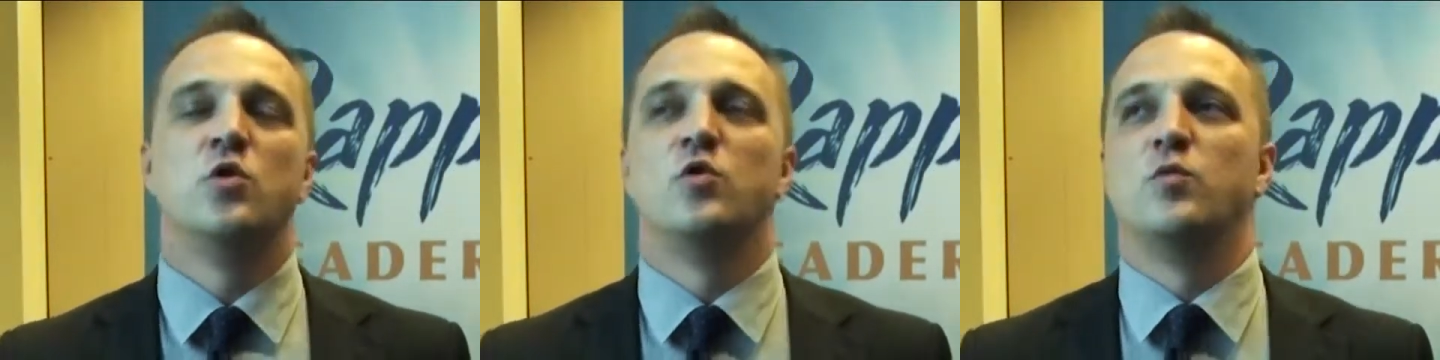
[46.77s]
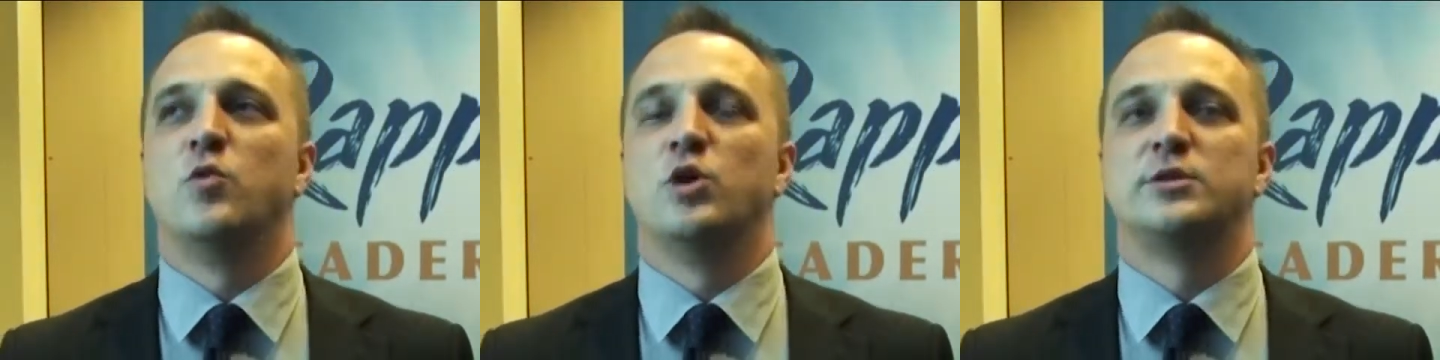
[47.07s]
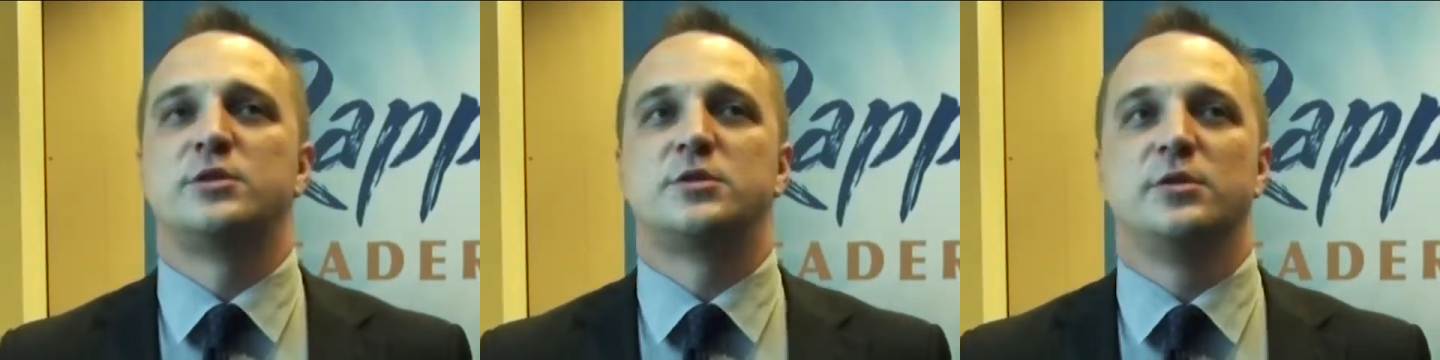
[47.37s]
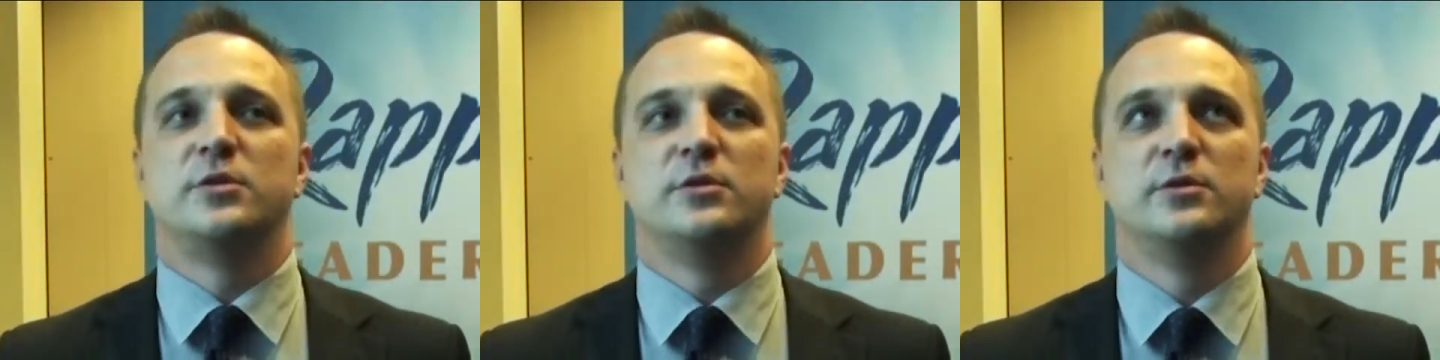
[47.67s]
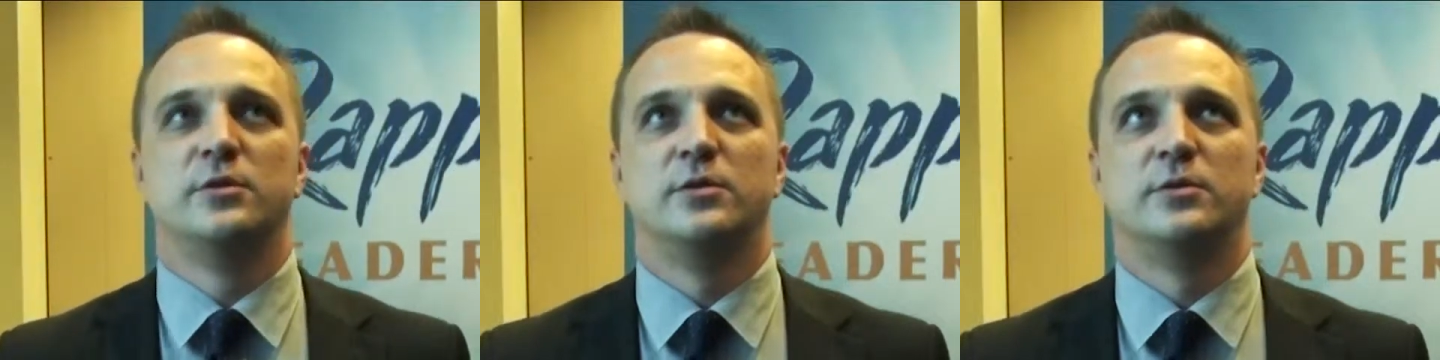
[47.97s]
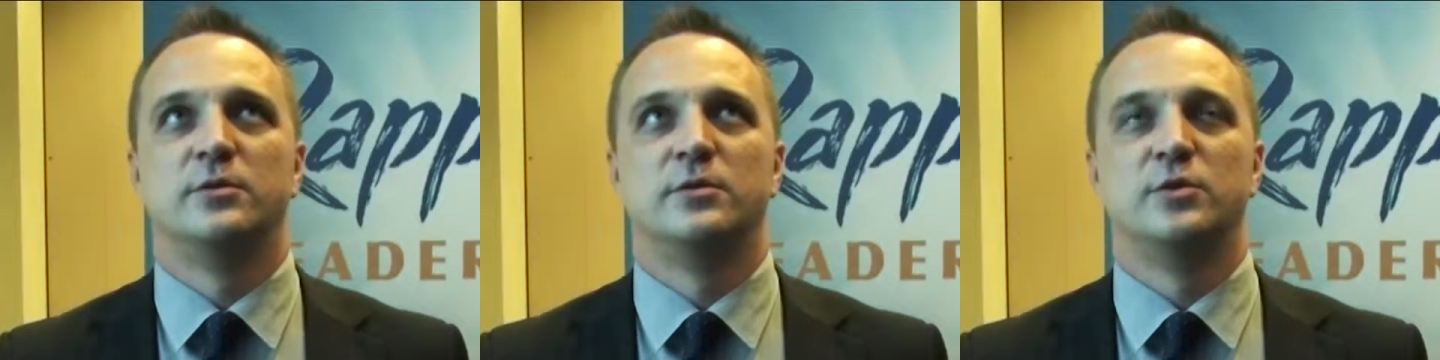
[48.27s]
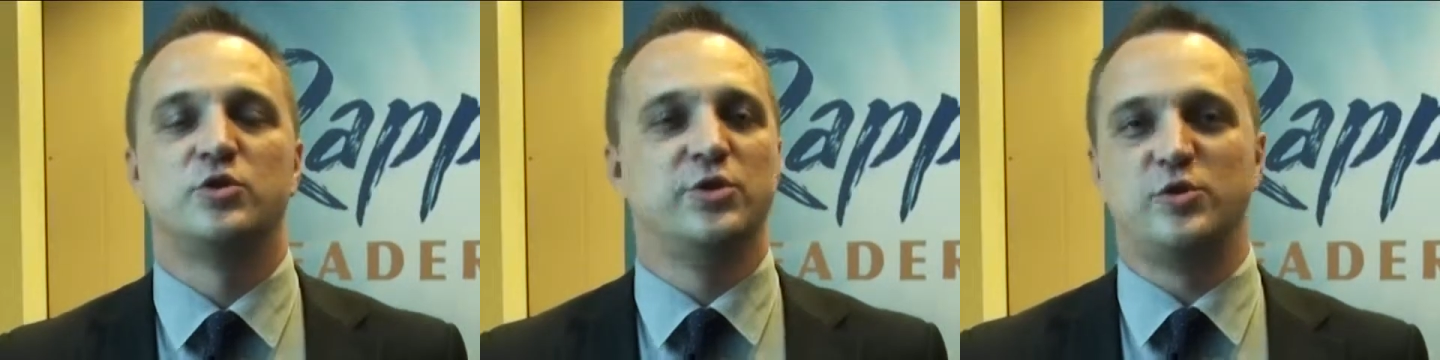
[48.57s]
who wants to
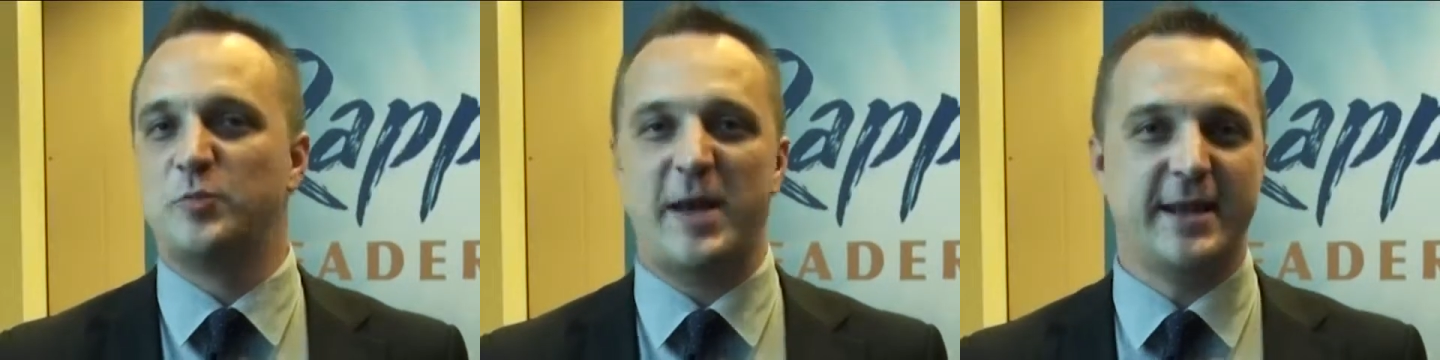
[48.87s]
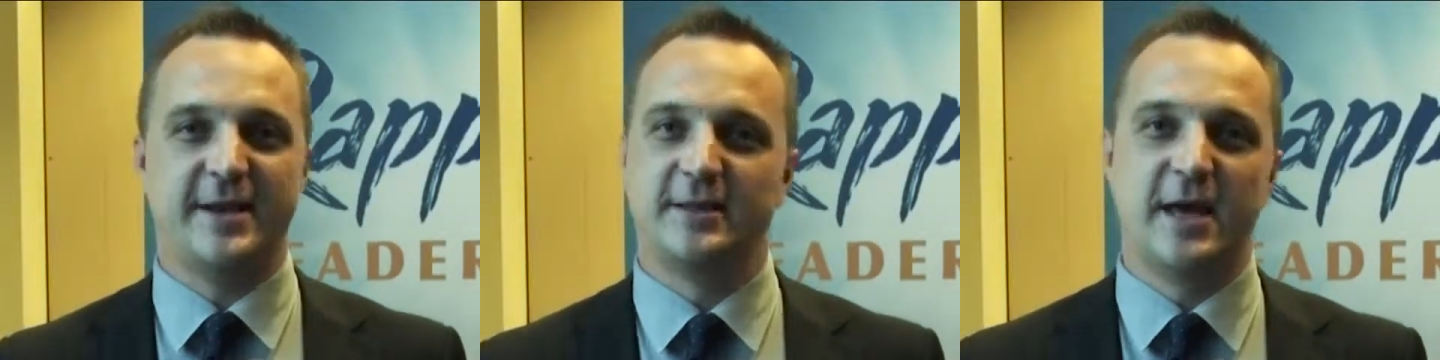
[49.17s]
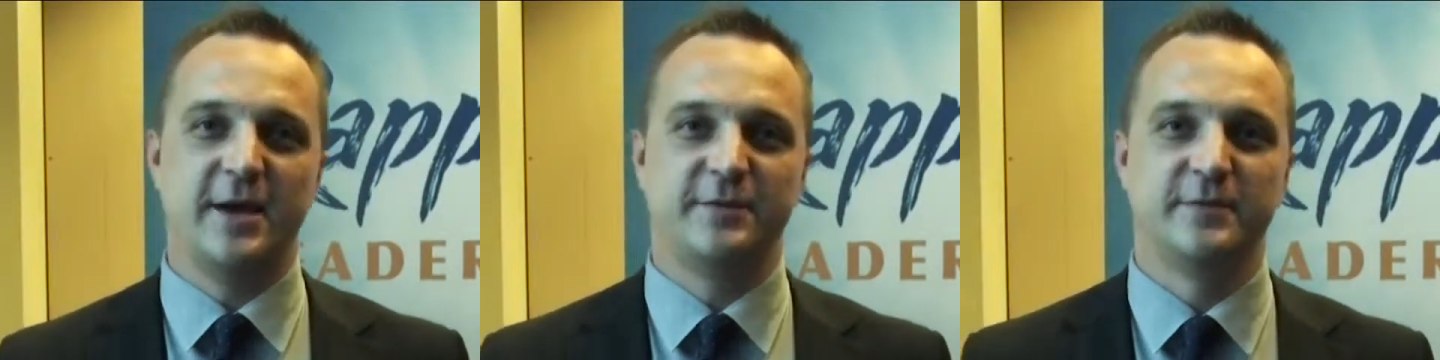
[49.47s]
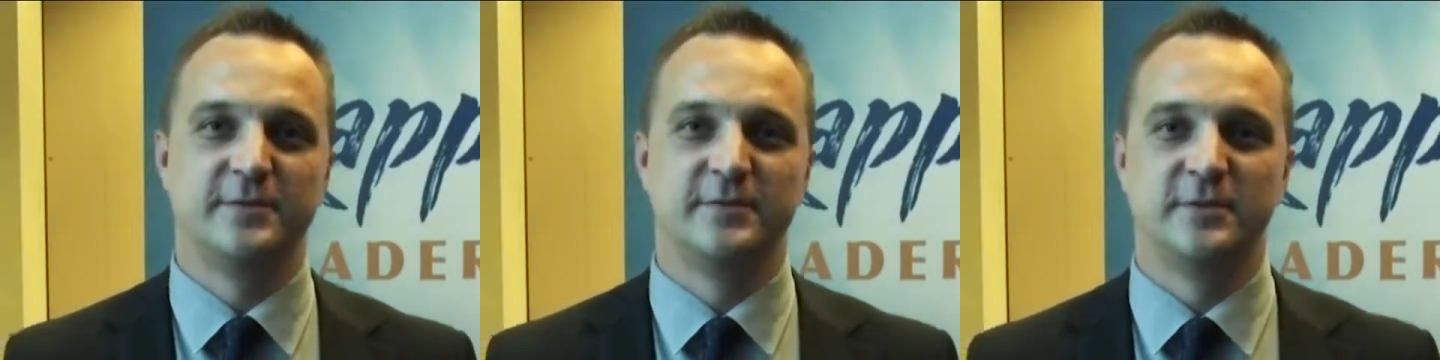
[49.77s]
do better in life.